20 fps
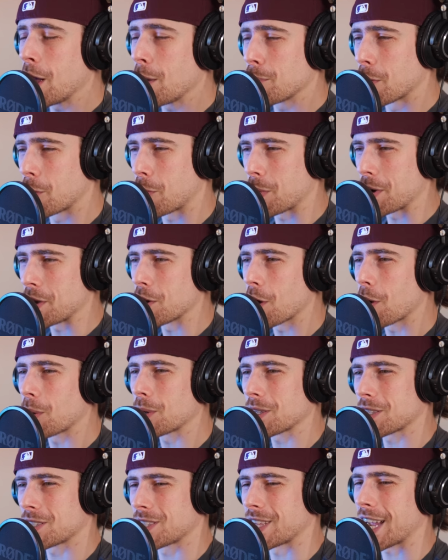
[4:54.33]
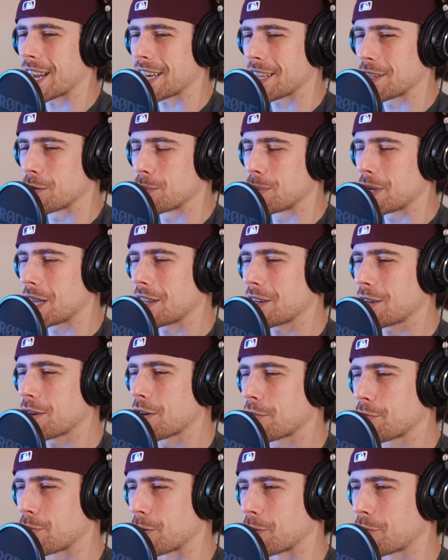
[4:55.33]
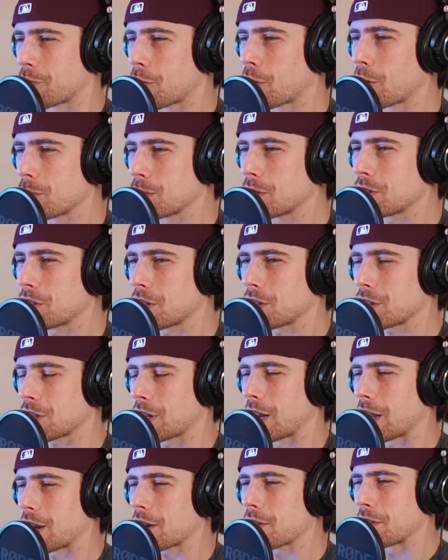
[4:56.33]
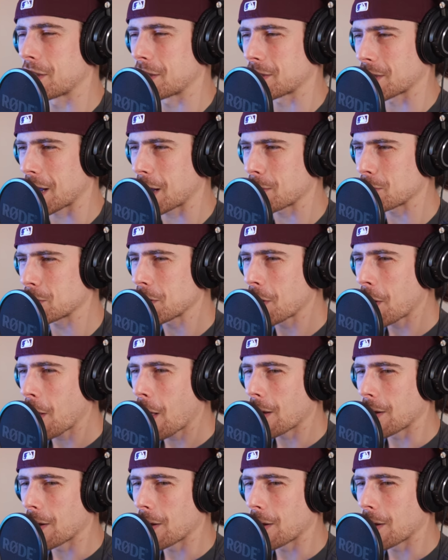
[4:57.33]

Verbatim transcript: but we notice that in the beginning of performances a lot of the times